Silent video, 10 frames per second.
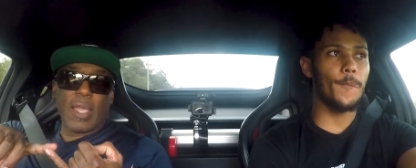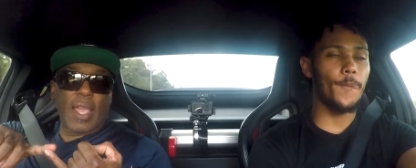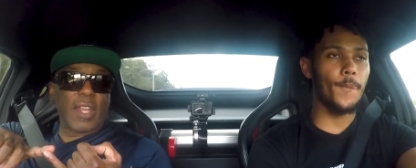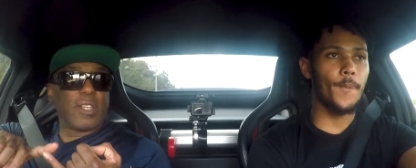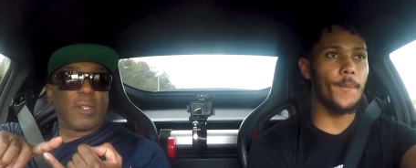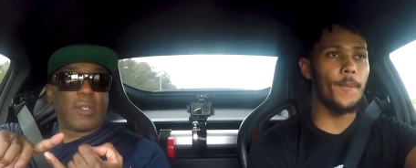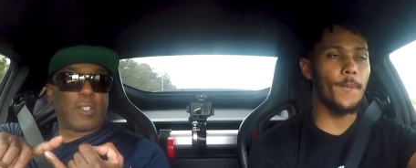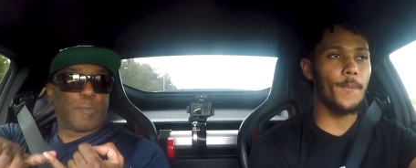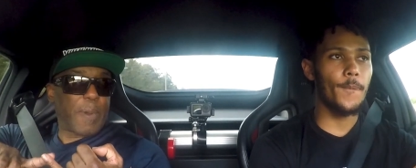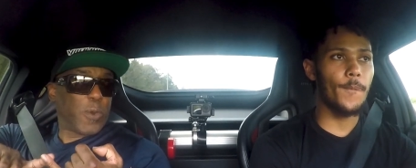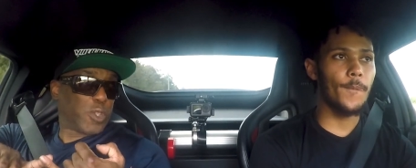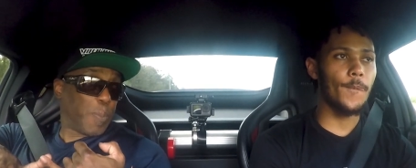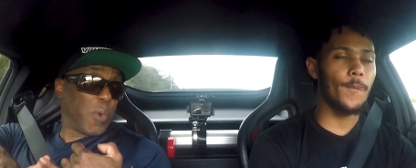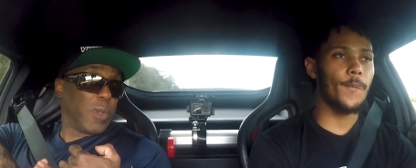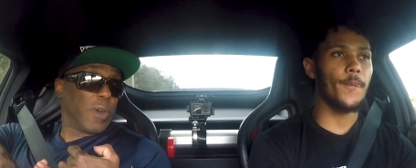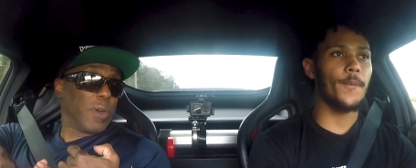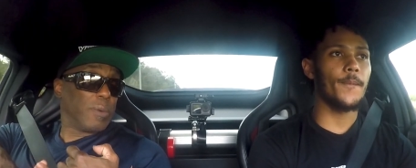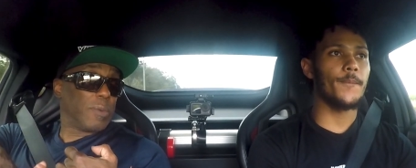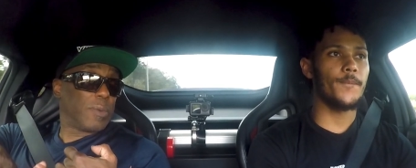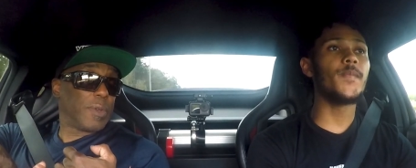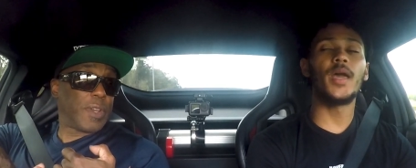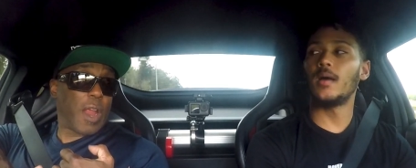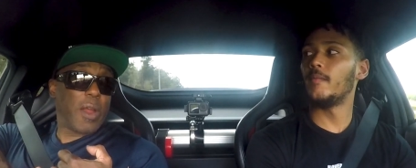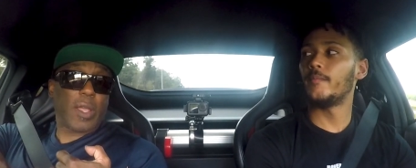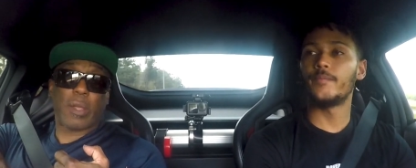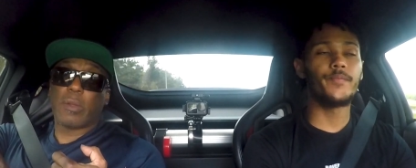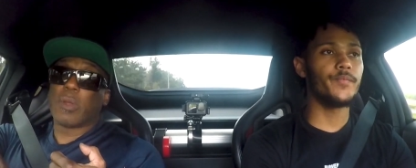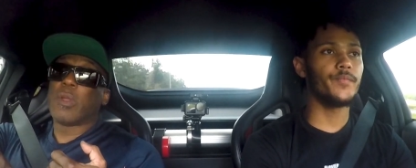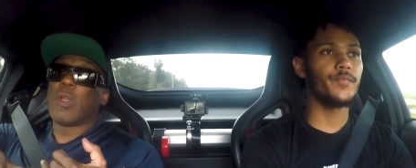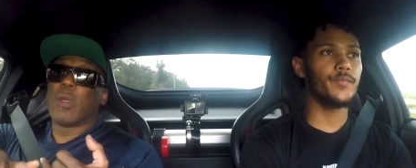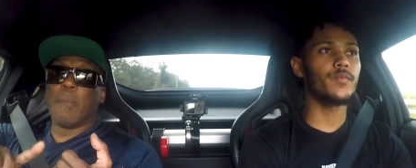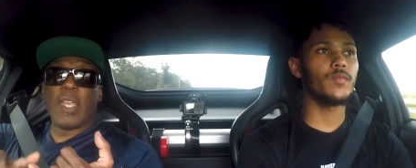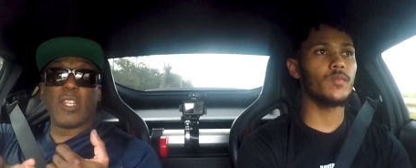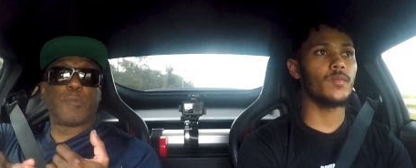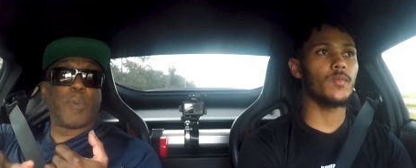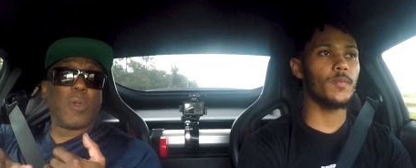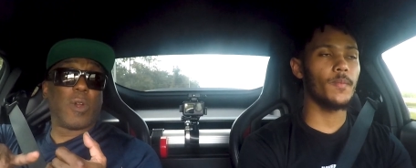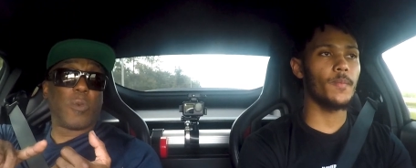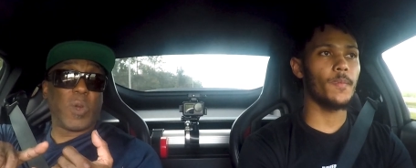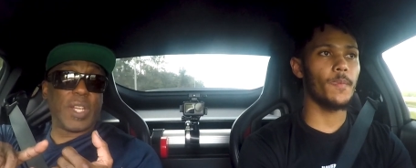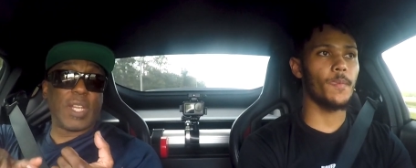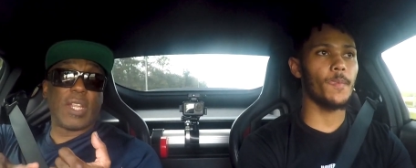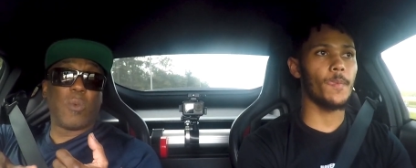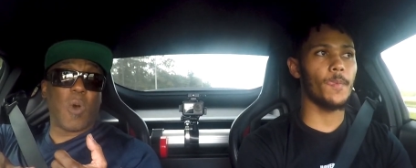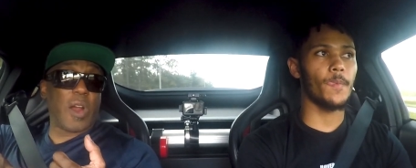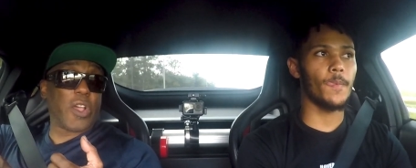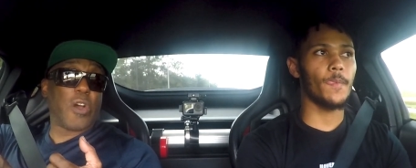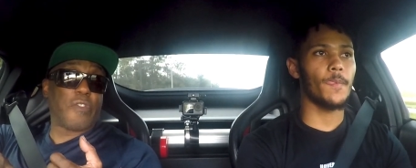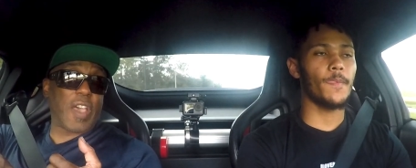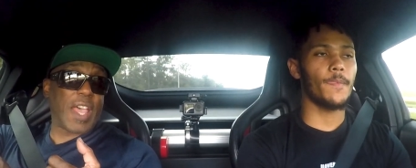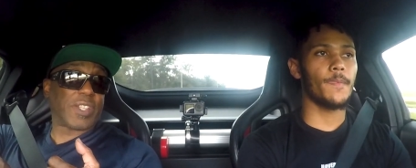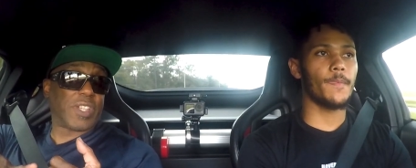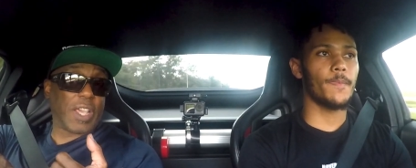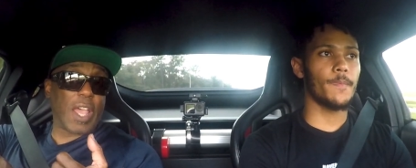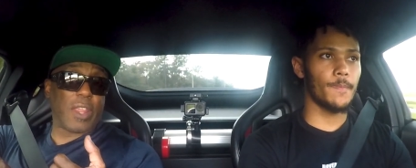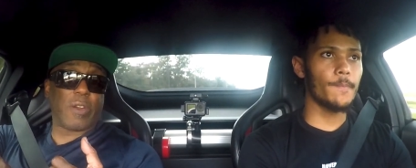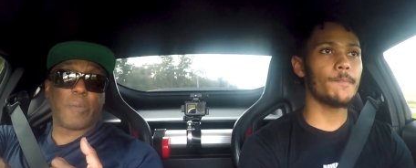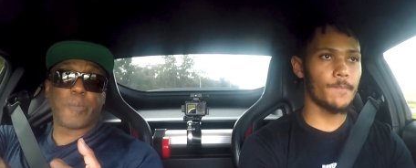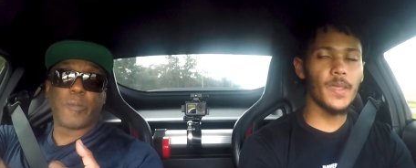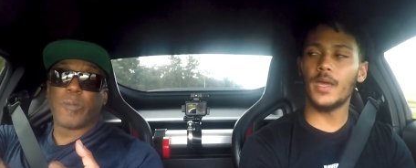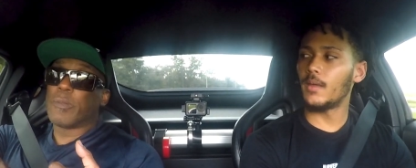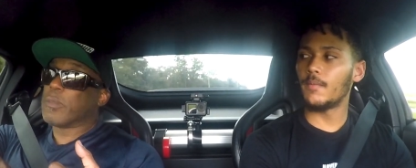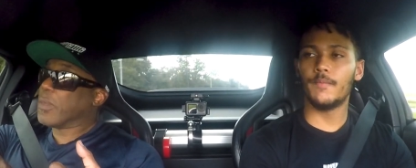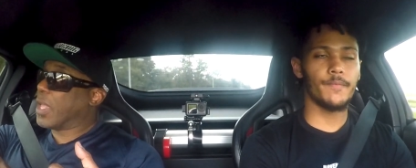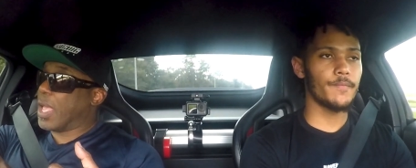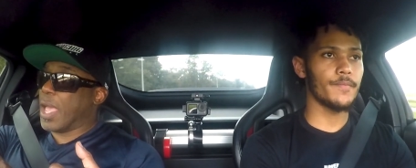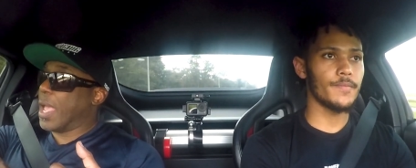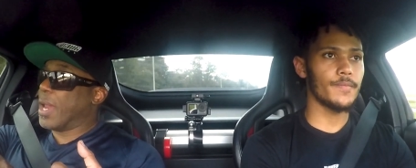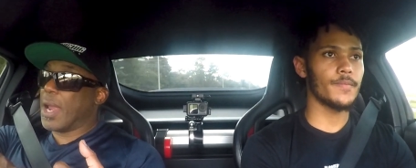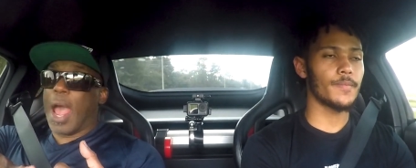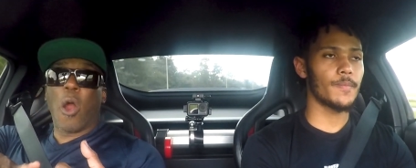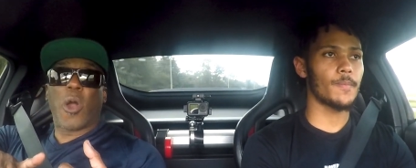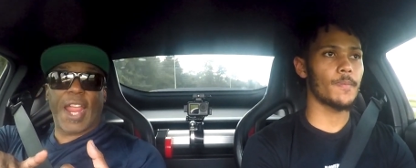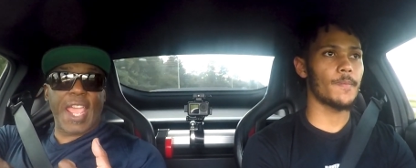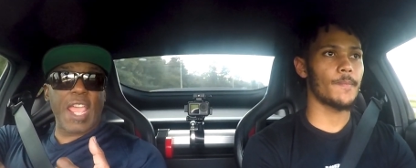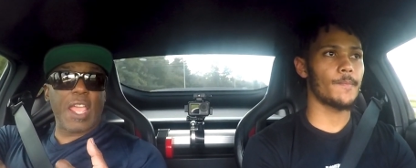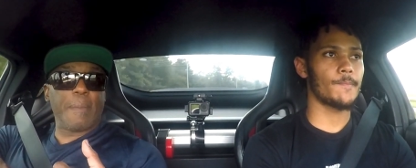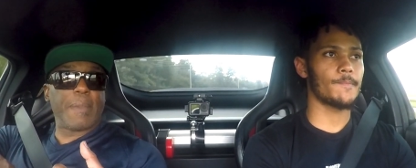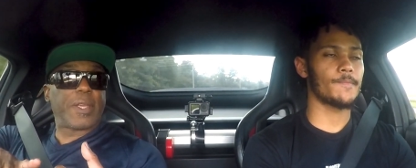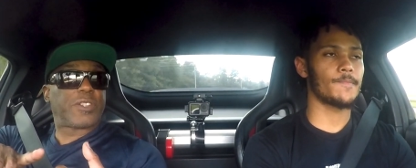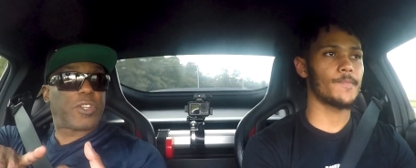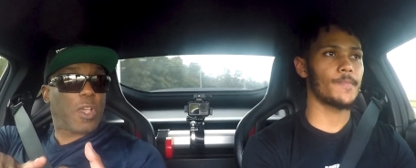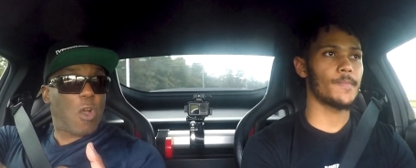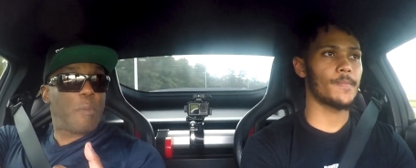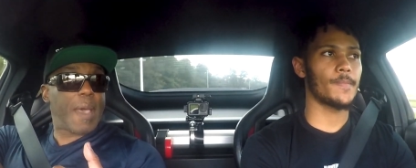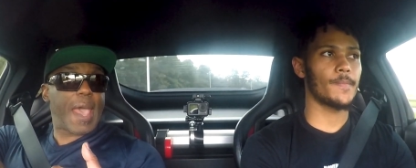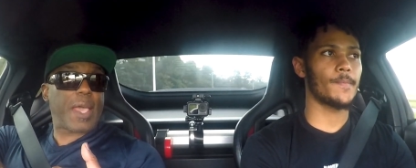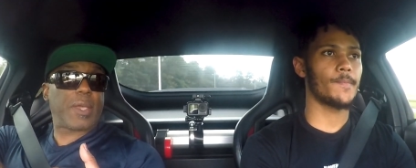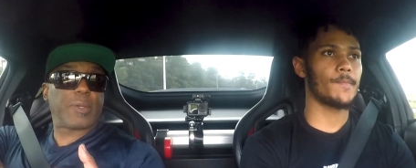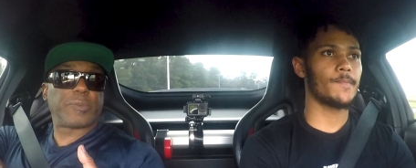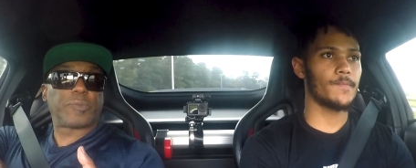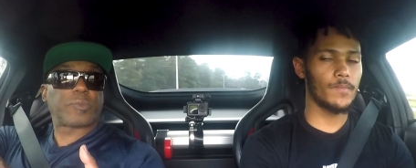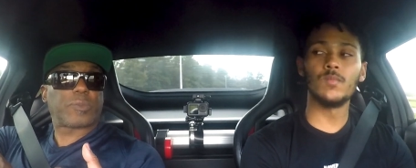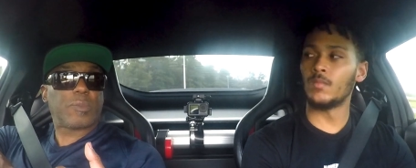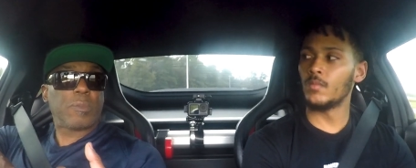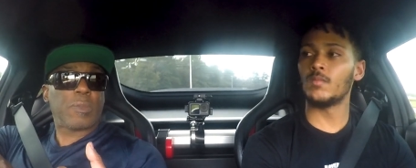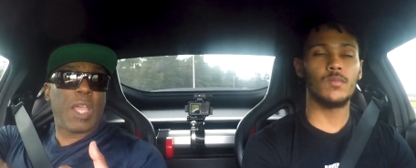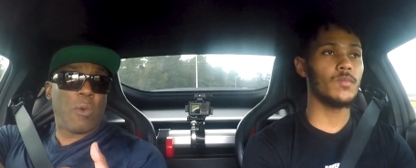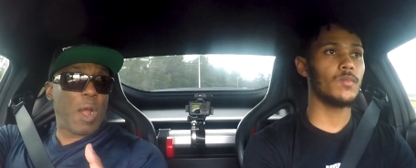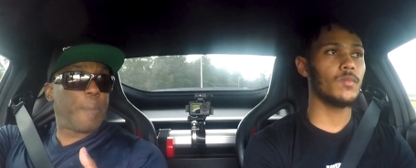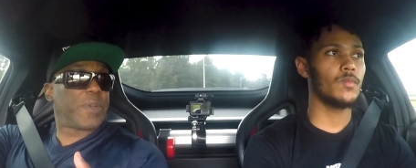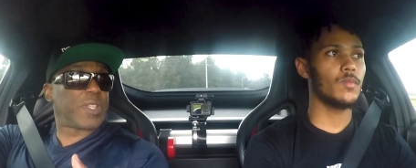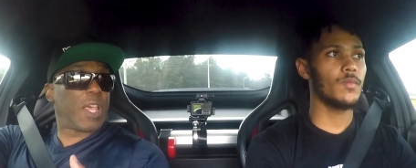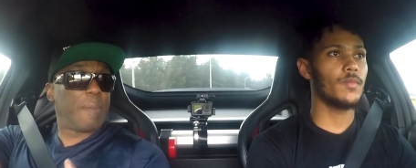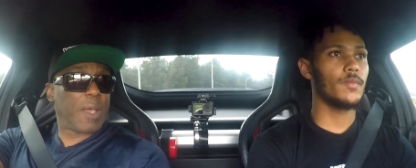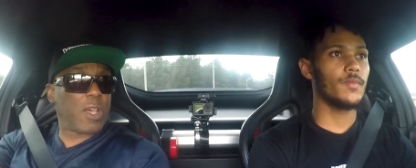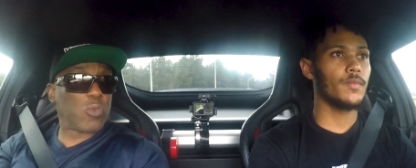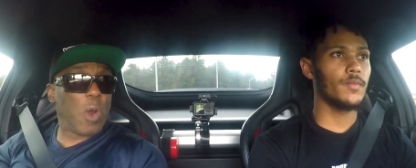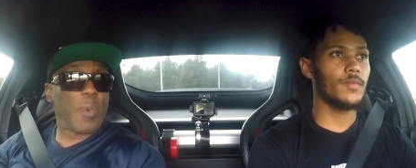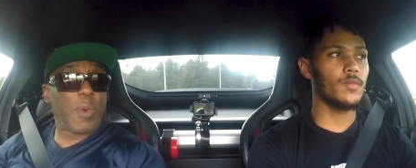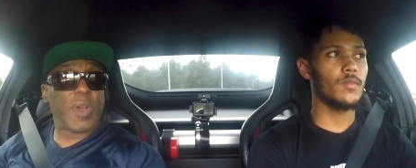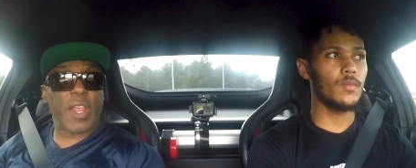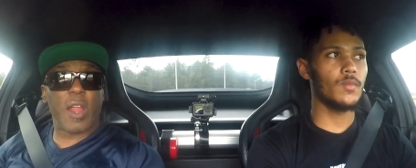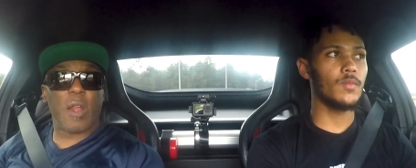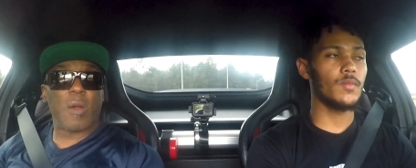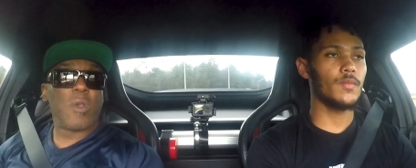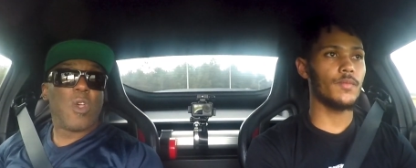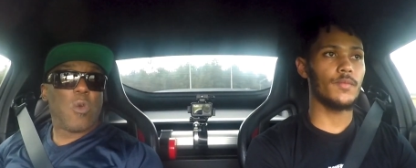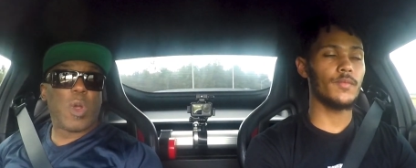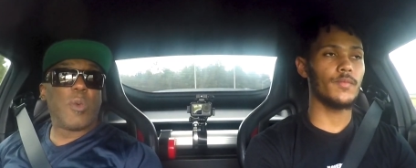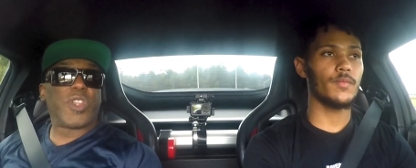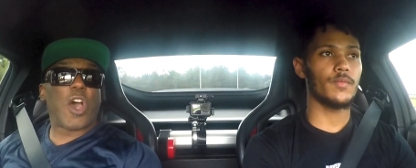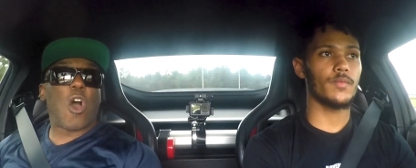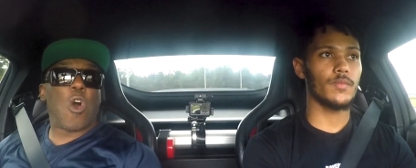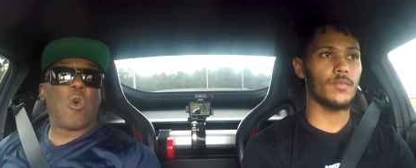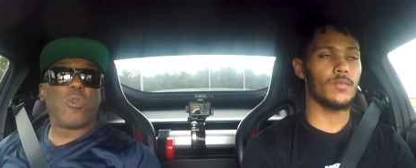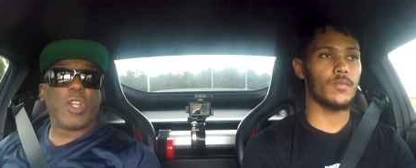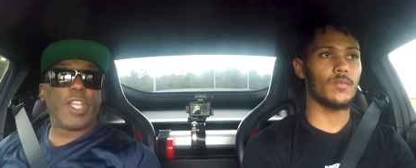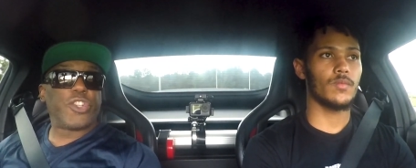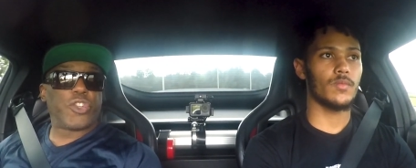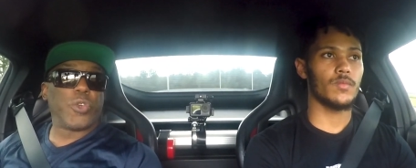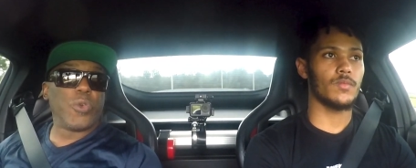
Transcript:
Speaker 1: and Sp- Spooler, yeah. Derek, me and Spooler, we did want to go fast together. Yeah. And our aim is to go back mm-hmm. and represent because when we were there, we were the only two